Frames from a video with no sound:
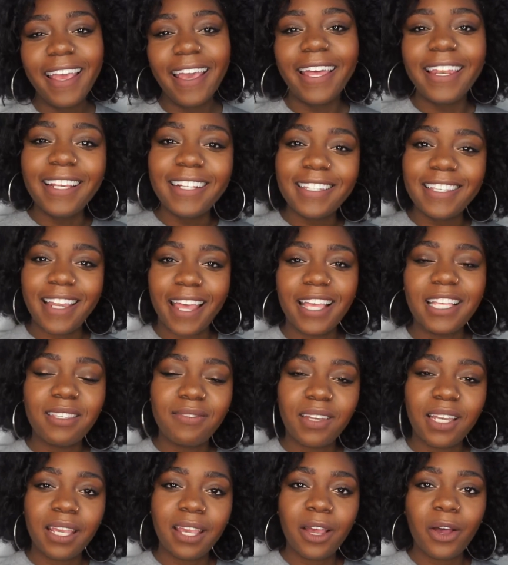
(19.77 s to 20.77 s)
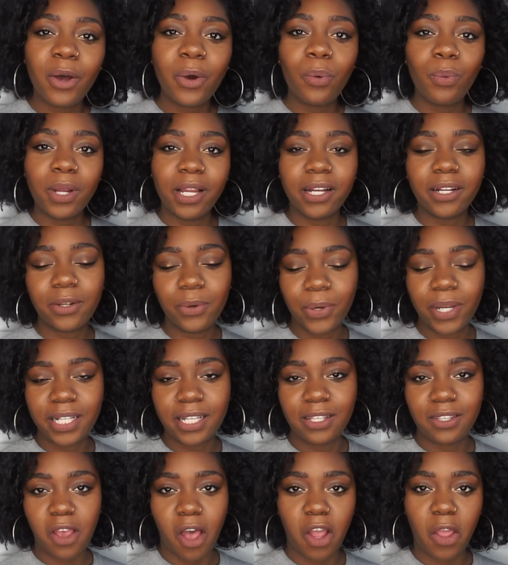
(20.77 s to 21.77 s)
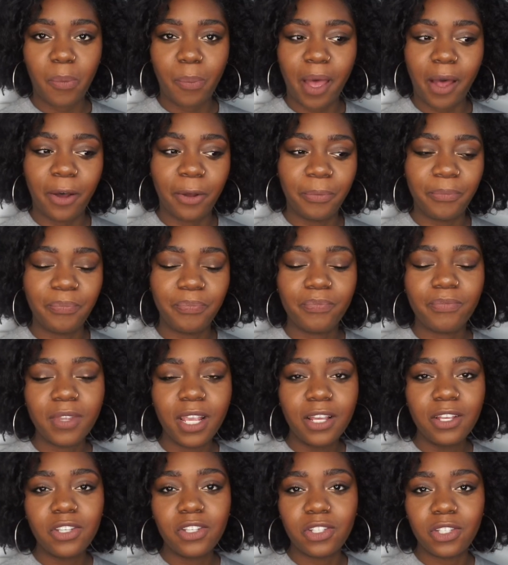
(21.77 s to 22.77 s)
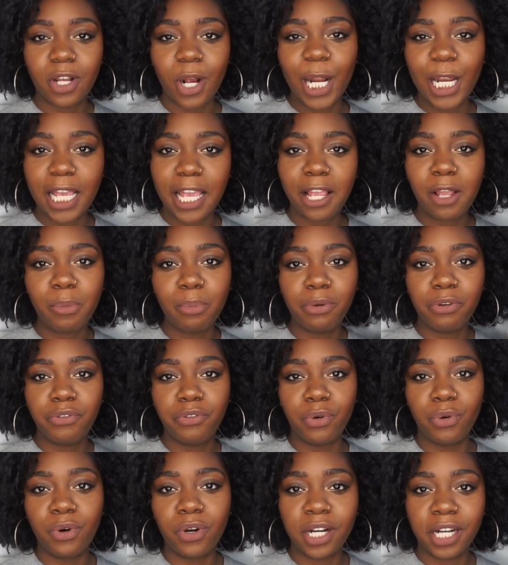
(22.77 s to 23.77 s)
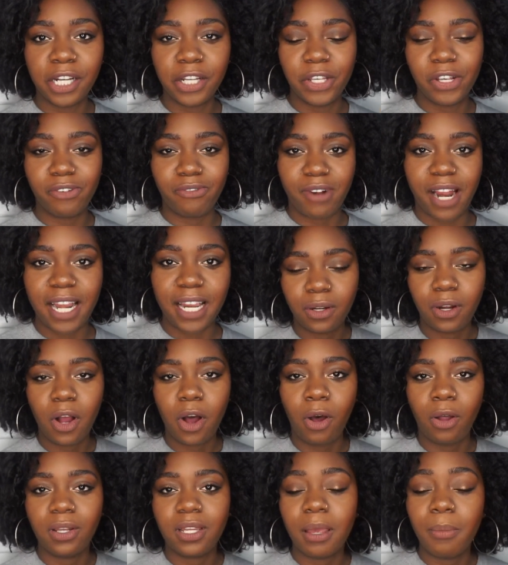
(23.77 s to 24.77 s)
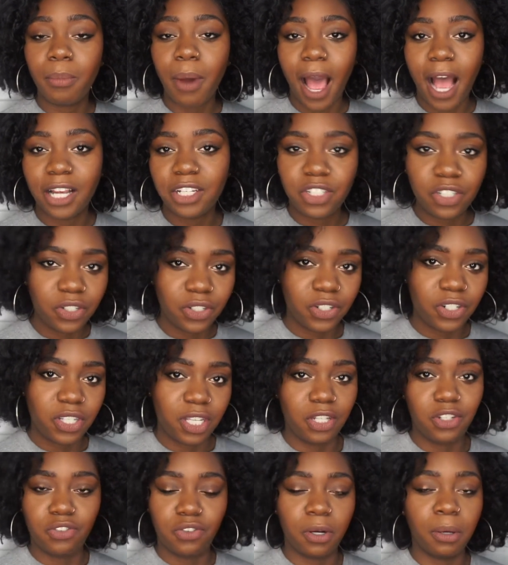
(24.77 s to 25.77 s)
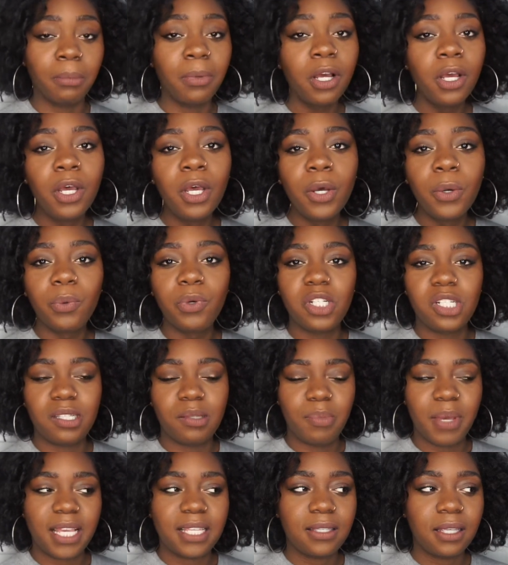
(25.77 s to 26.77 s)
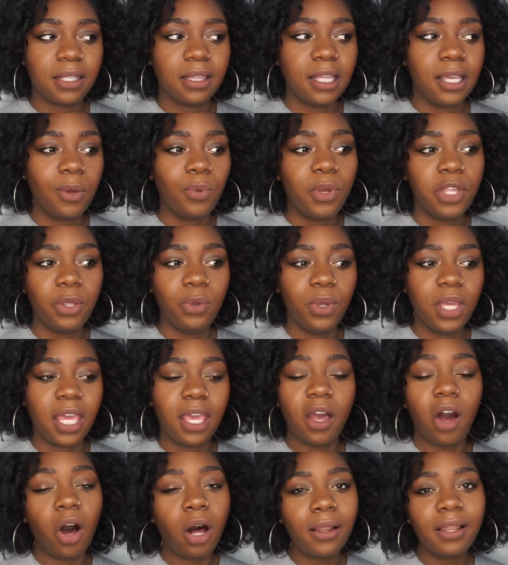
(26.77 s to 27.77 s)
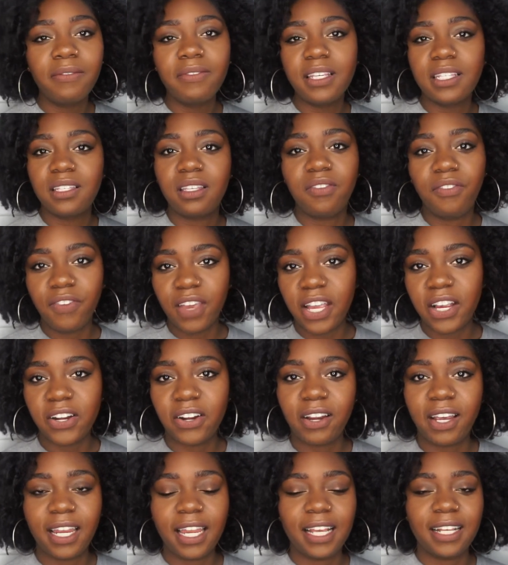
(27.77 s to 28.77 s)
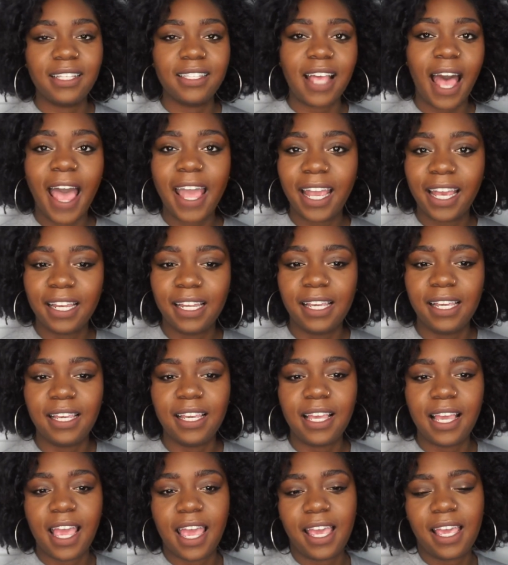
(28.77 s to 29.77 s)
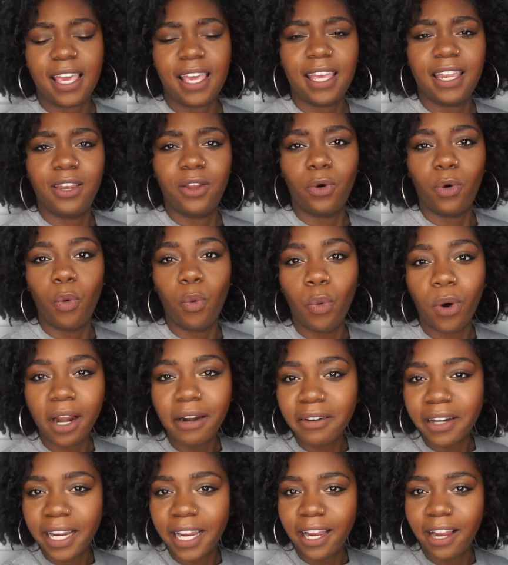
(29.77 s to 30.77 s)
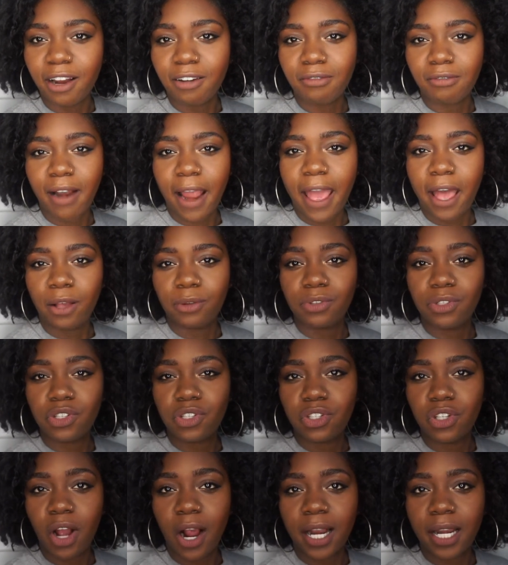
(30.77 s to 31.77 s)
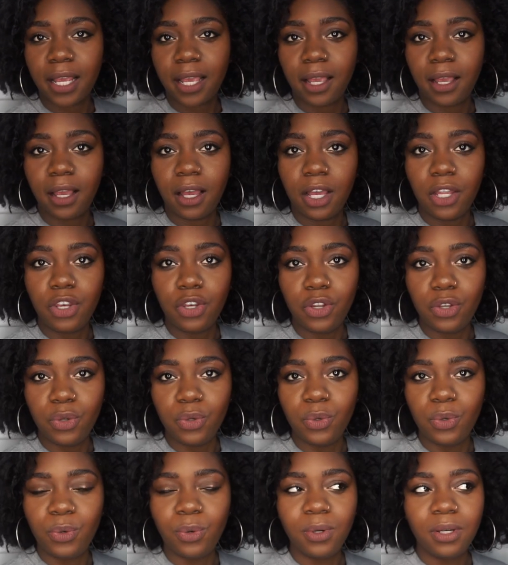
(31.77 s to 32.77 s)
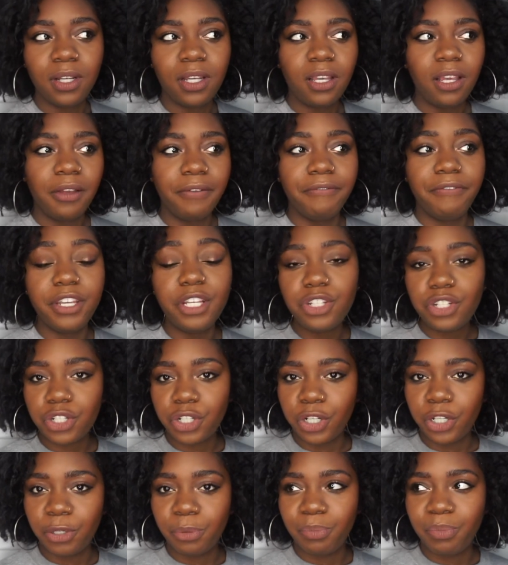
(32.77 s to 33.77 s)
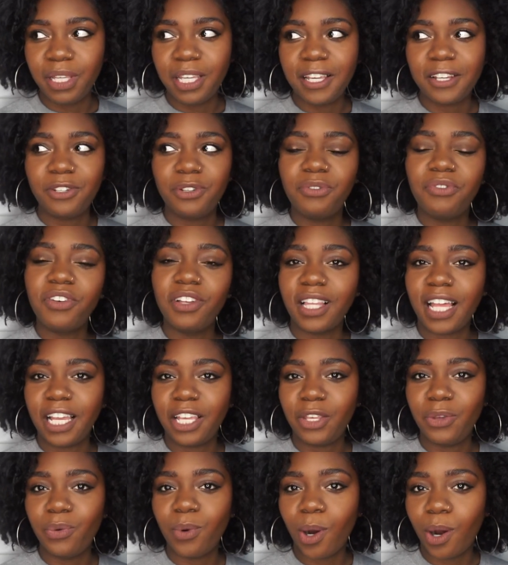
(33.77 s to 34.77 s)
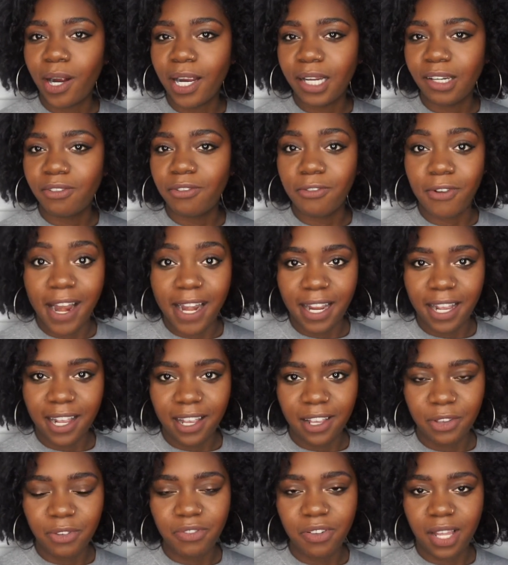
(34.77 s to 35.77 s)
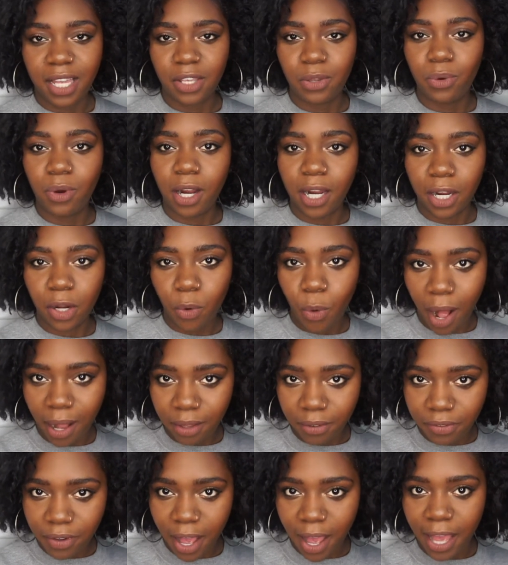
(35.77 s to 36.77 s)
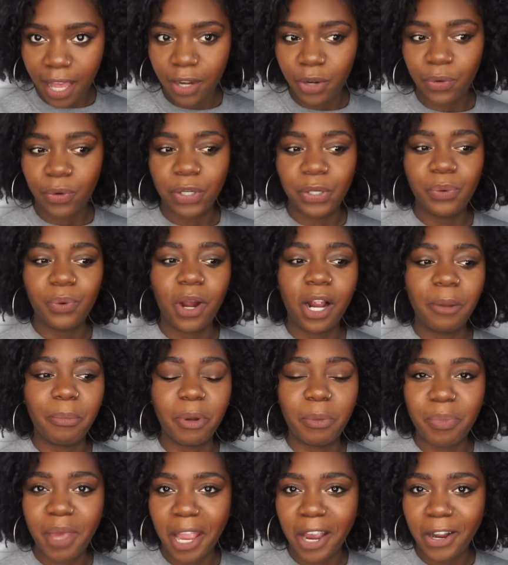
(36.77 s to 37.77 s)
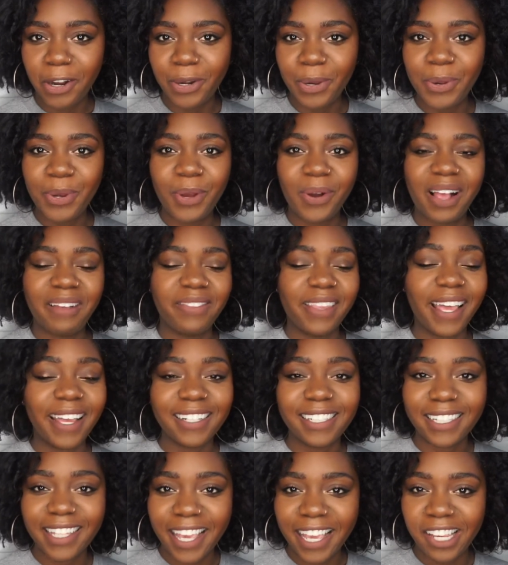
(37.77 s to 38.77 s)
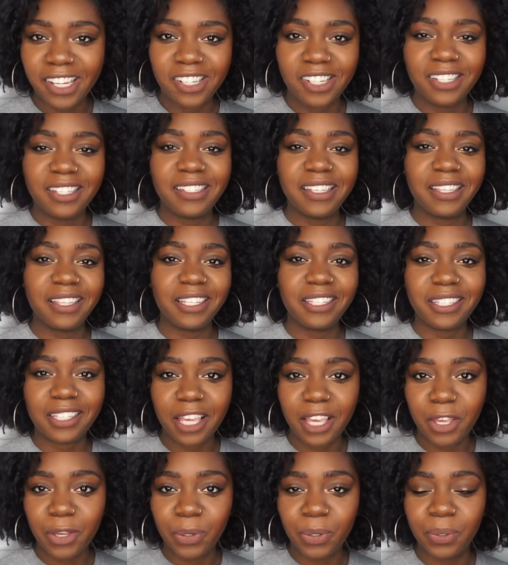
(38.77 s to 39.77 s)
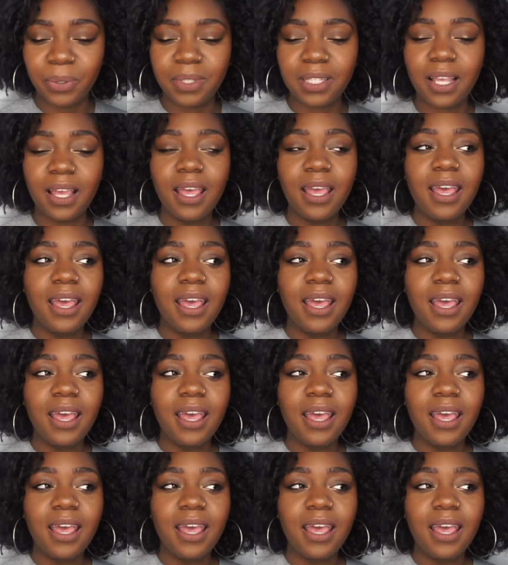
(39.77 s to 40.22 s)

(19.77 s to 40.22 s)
And in today's video, we are going to talk about starting before you're ready, called imposter syndrome, which is basically when you get all of this fear and anxiety and worry around starting a new venture because you feel like you aren't ready, you feel like you aren't qualified, or you aren't prepared, you don't have the educations and the skills.